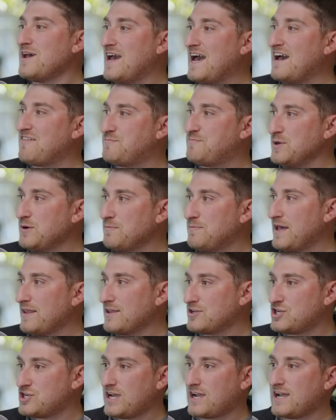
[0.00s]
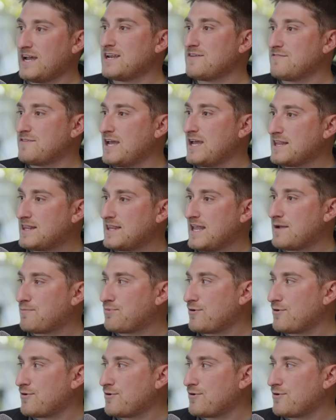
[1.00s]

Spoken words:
have Bill Belichick kind of get that